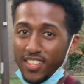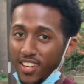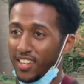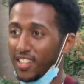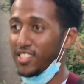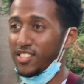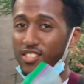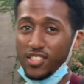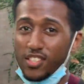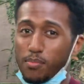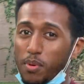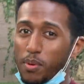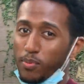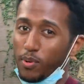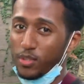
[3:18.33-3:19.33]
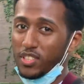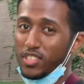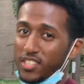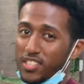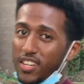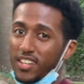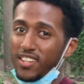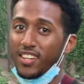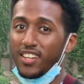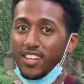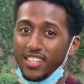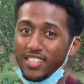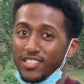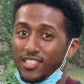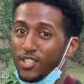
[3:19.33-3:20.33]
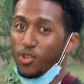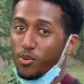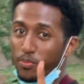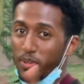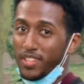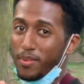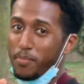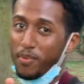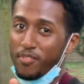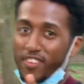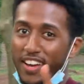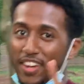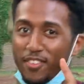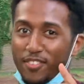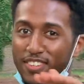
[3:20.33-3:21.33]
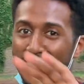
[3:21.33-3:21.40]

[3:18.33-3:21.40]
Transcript: and it's gonna be a protein shake, and see you on meal number five.